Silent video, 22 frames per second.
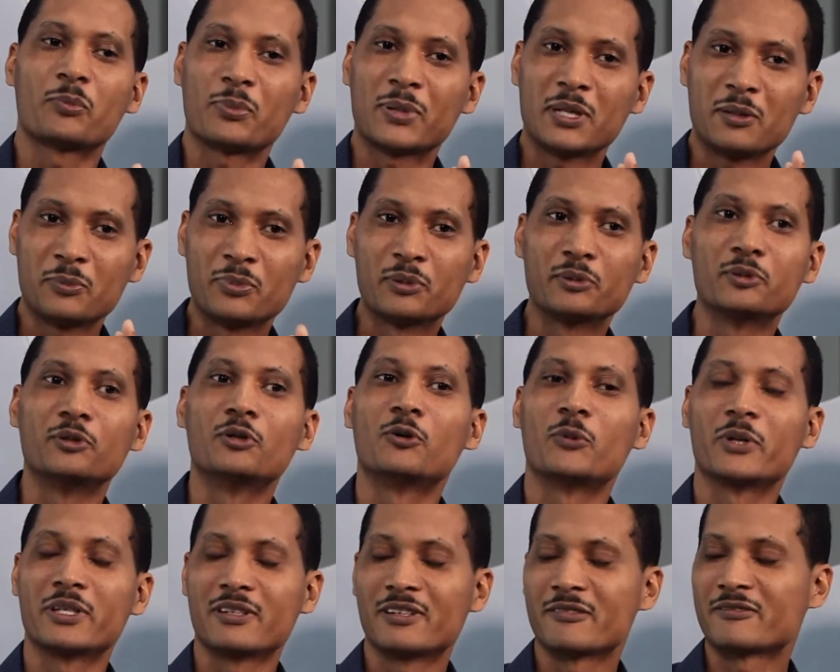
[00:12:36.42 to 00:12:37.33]
people know
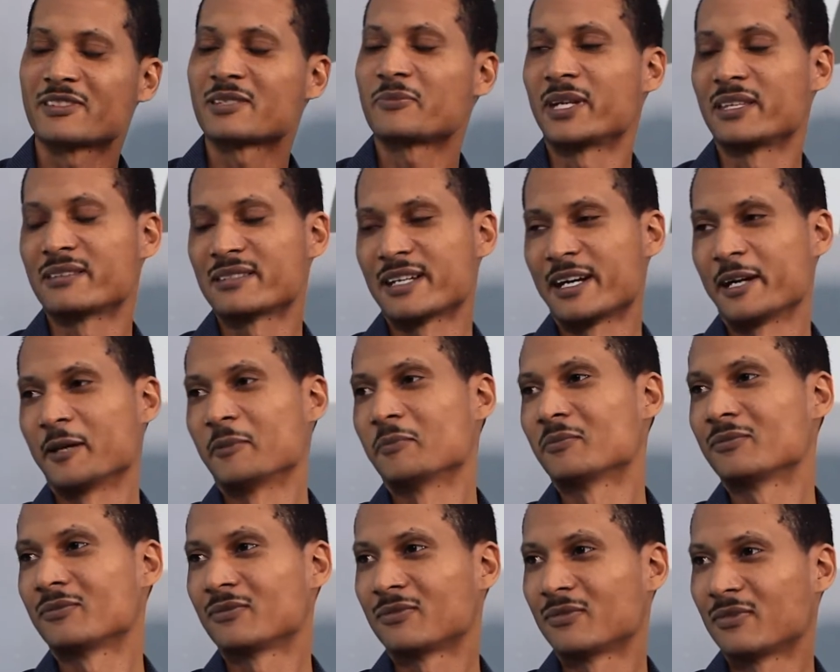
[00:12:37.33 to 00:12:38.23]
when you have spent time.
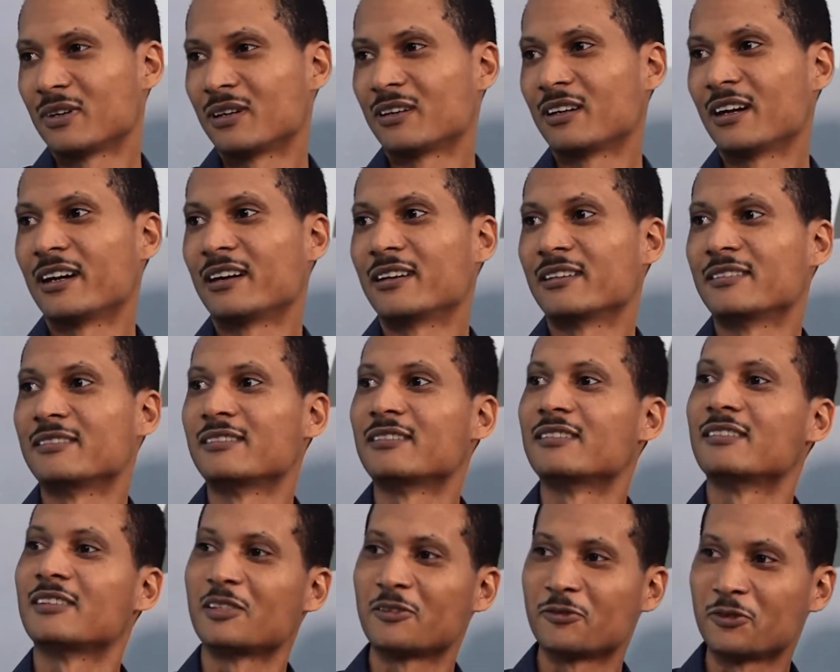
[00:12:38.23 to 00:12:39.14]
And
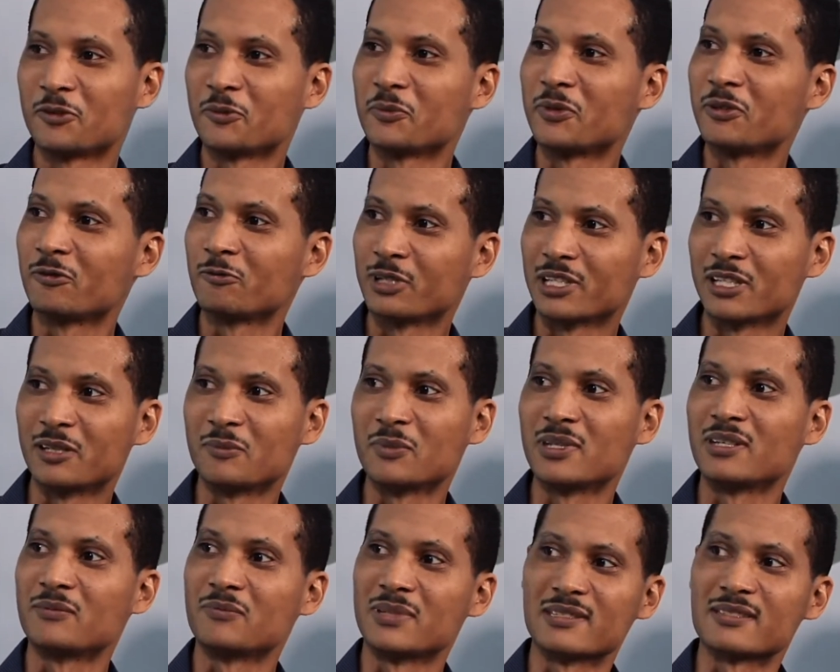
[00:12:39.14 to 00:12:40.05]
if you really mean